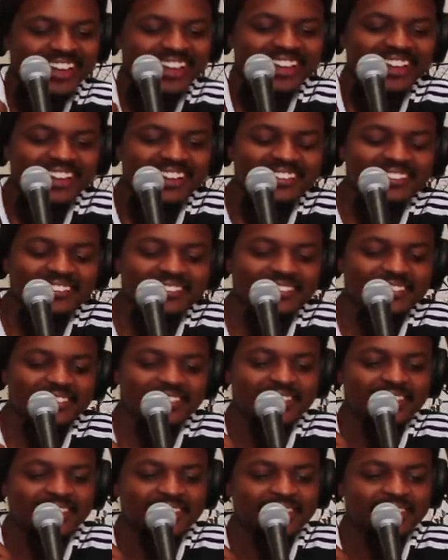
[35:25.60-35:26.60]

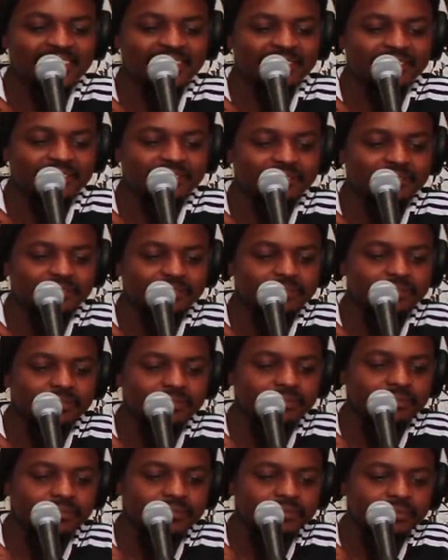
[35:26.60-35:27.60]

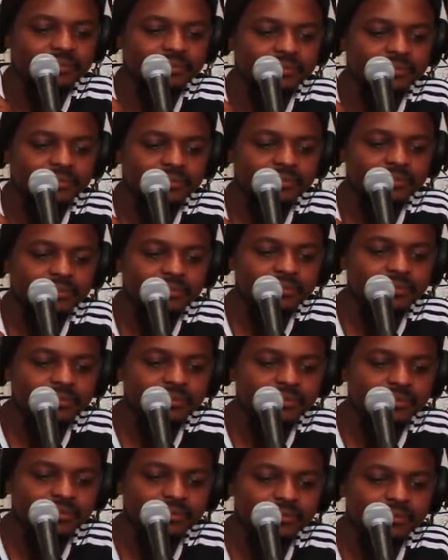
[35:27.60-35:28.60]

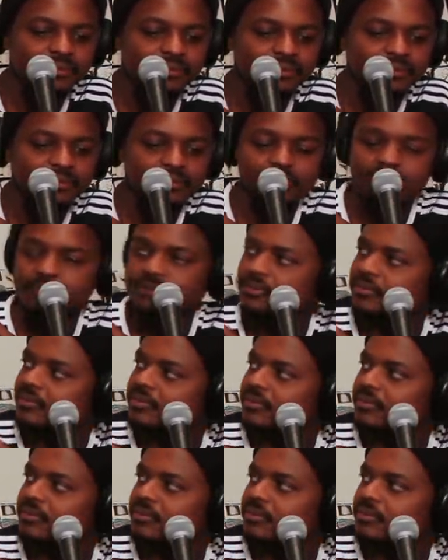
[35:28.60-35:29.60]

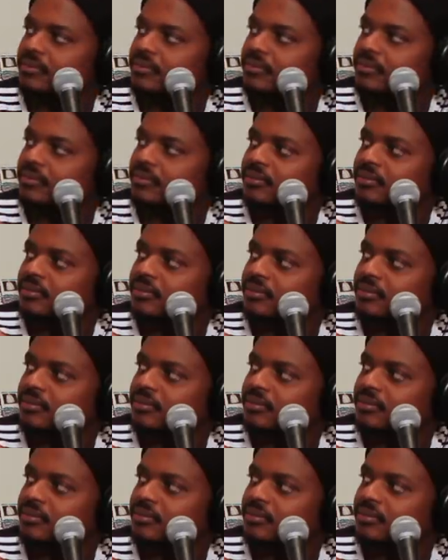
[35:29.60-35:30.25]
The person shown says nothing.